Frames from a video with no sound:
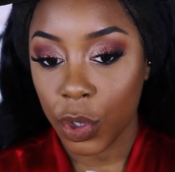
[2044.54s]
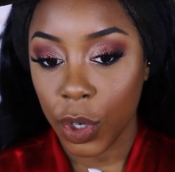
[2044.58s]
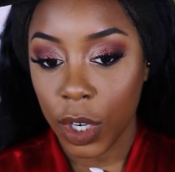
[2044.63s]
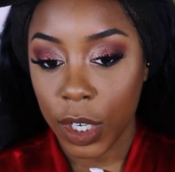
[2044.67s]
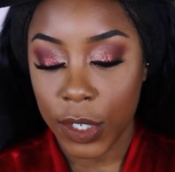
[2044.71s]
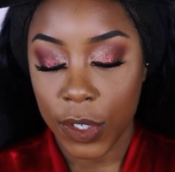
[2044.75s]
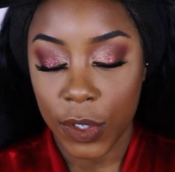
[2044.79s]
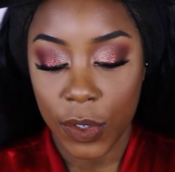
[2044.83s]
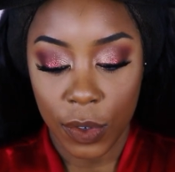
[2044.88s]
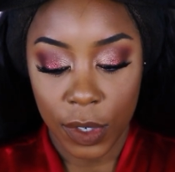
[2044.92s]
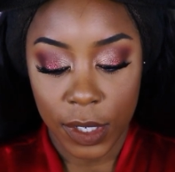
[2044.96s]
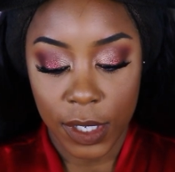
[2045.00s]

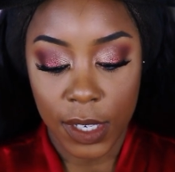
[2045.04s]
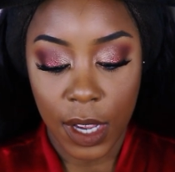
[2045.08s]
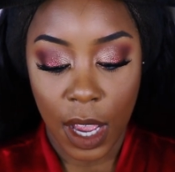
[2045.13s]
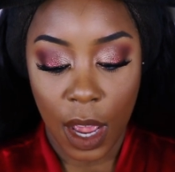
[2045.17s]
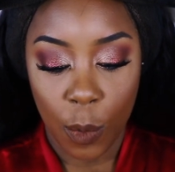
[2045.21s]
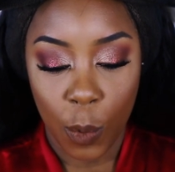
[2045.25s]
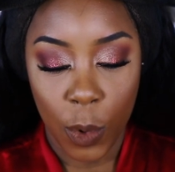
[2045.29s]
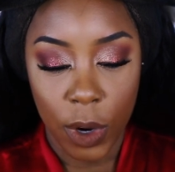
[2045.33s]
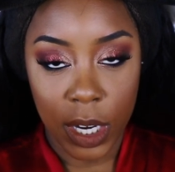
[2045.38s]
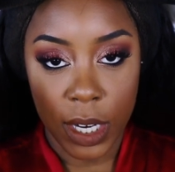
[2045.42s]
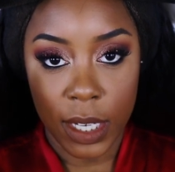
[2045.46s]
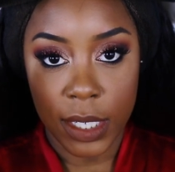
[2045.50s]
drugstore
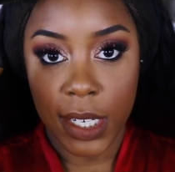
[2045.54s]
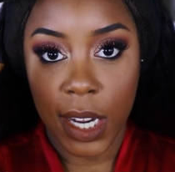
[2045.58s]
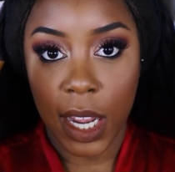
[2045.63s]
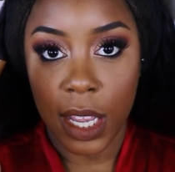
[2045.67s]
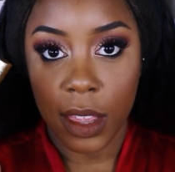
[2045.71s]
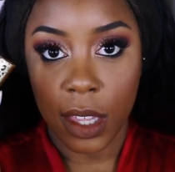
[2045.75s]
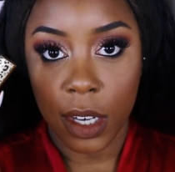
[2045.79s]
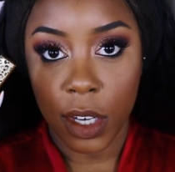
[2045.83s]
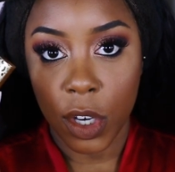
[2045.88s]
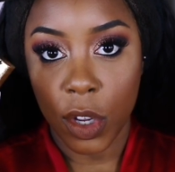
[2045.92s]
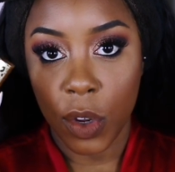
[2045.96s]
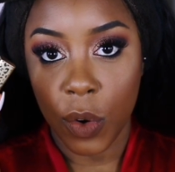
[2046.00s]
side, we're gonna
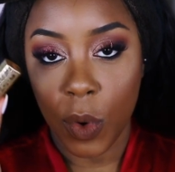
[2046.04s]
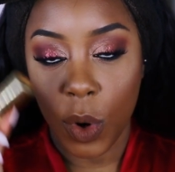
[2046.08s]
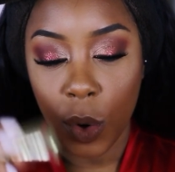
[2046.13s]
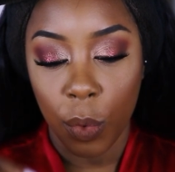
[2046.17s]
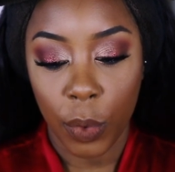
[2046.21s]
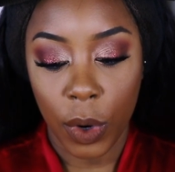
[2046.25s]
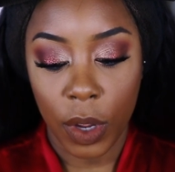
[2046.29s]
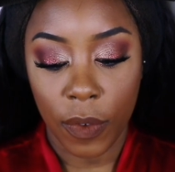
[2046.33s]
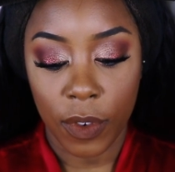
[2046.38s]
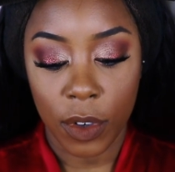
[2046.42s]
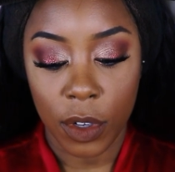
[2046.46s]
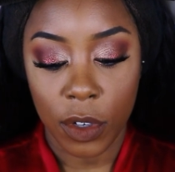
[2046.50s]
take the new
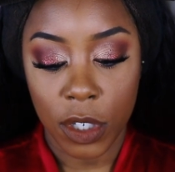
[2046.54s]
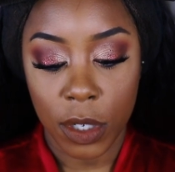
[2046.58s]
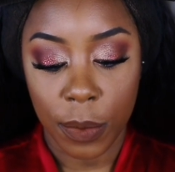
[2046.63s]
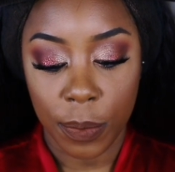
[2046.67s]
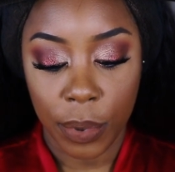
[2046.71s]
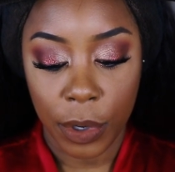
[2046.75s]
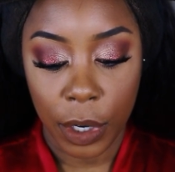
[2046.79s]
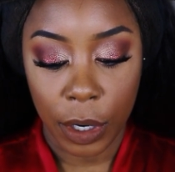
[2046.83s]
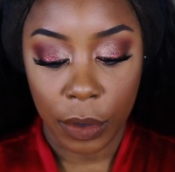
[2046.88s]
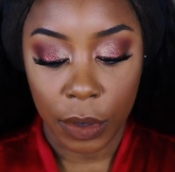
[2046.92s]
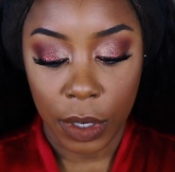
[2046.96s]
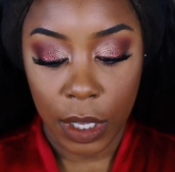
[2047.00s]
Revolution
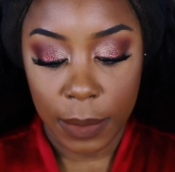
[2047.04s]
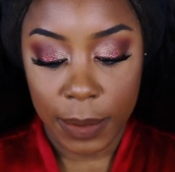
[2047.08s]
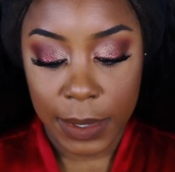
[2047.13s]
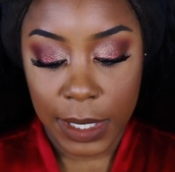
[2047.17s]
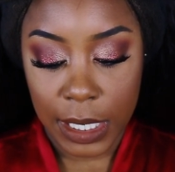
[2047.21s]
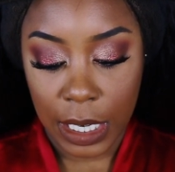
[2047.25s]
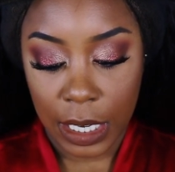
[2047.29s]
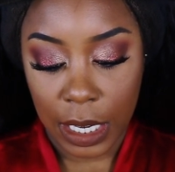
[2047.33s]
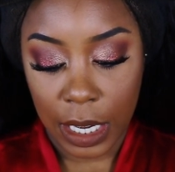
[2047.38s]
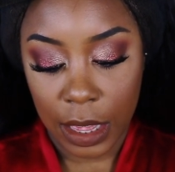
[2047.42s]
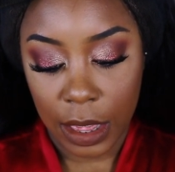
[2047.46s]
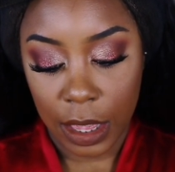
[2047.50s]
Pro
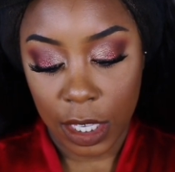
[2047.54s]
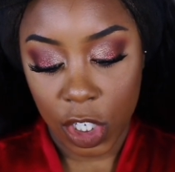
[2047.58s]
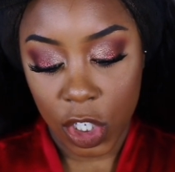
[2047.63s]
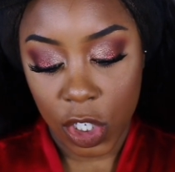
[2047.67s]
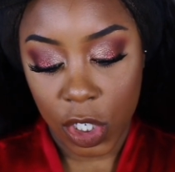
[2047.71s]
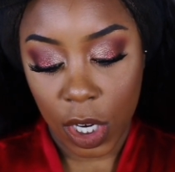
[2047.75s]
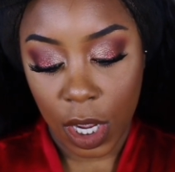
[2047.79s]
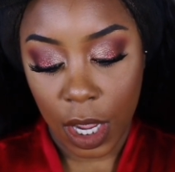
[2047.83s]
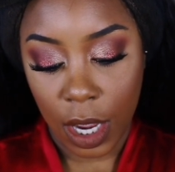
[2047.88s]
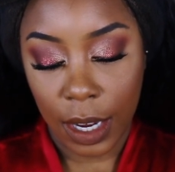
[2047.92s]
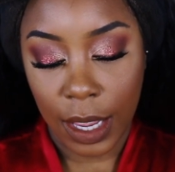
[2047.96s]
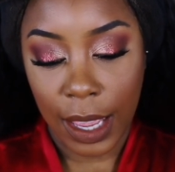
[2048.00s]
lipstick in the
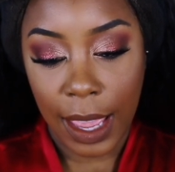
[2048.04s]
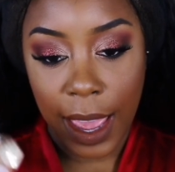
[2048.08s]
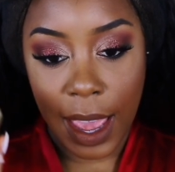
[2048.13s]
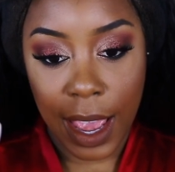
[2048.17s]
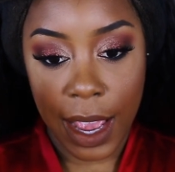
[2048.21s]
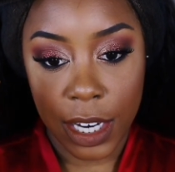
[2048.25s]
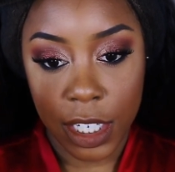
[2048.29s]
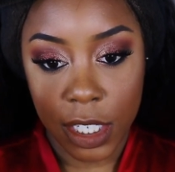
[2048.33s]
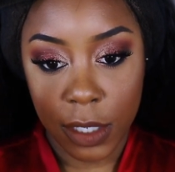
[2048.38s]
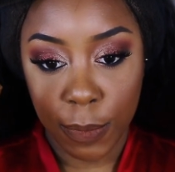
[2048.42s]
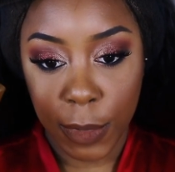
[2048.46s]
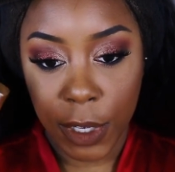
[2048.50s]
shade
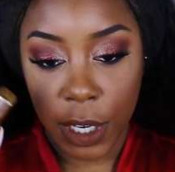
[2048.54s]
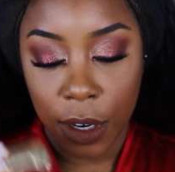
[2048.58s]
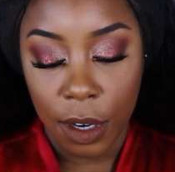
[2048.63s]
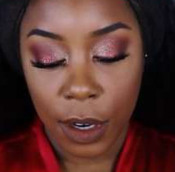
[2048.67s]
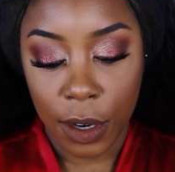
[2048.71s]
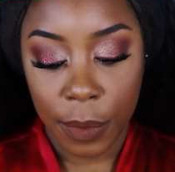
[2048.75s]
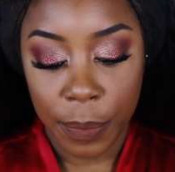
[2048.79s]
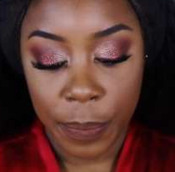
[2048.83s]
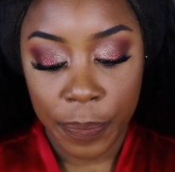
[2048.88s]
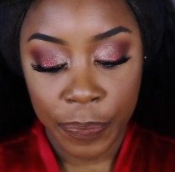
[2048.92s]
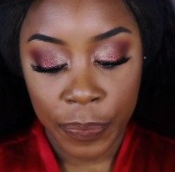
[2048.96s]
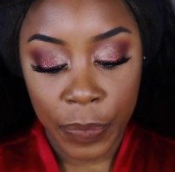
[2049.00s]

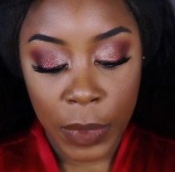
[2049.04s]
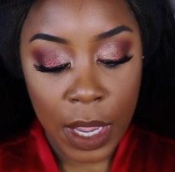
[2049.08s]
Cashmere.